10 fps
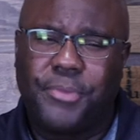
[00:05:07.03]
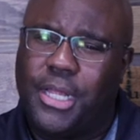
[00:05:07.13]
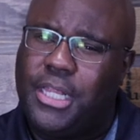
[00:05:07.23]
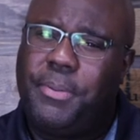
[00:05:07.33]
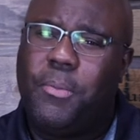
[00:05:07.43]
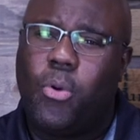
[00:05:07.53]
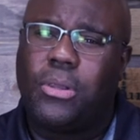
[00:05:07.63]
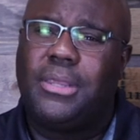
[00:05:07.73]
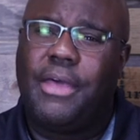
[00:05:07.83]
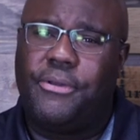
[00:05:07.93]
A little bit more
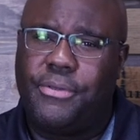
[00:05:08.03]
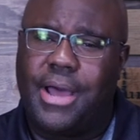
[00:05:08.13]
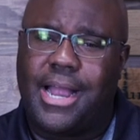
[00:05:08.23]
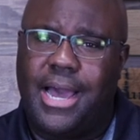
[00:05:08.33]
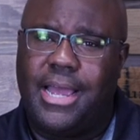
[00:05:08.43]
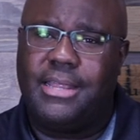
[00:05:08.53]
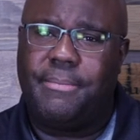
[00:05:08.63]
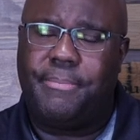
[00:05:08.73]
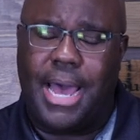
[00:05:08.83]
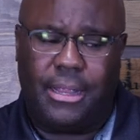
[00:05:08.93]
leather I got in the
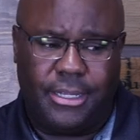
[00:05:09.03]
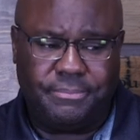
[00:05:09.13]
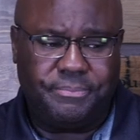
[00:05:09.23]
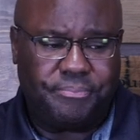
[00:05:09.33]
palate